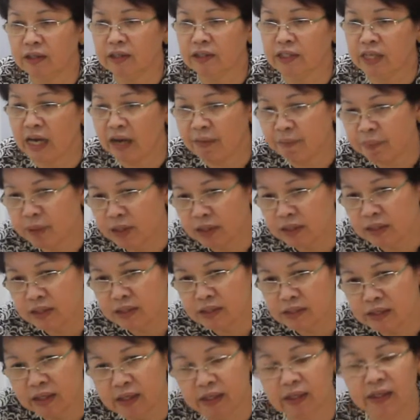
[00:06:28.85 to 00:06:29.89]

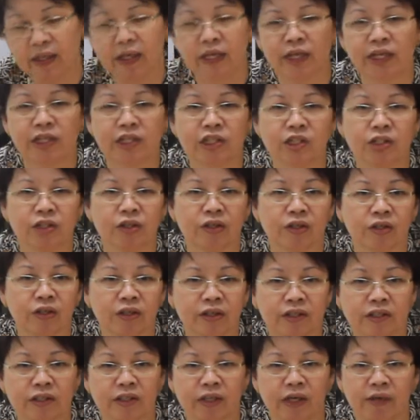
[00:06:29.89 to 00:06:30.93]
Japanese
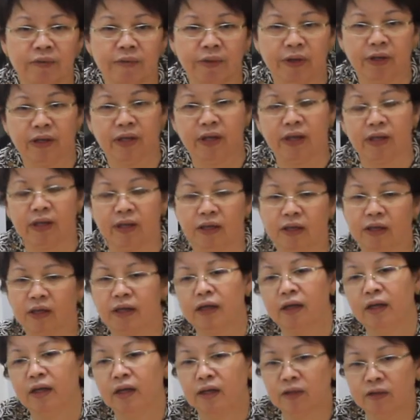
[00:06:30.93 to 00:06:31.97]
delegations coming in
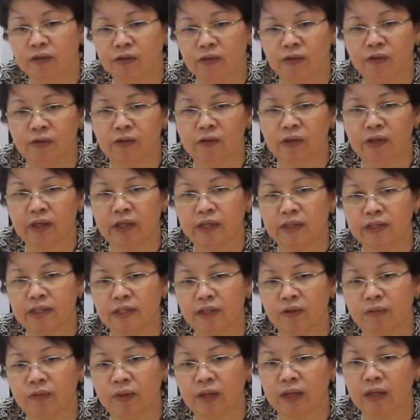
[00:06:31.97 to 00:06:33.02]
to look and
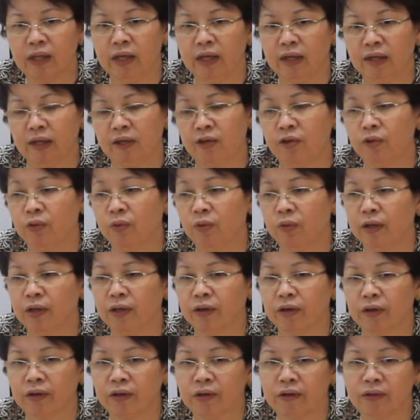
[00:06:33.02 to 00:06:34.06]
see what they can do
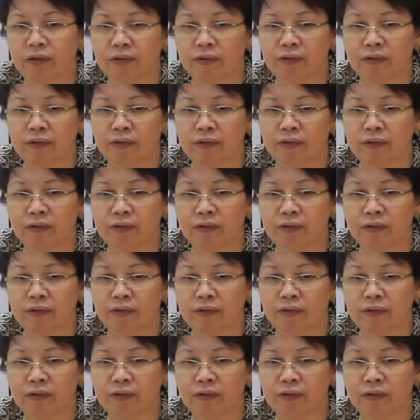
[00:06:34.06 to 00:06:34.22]
here.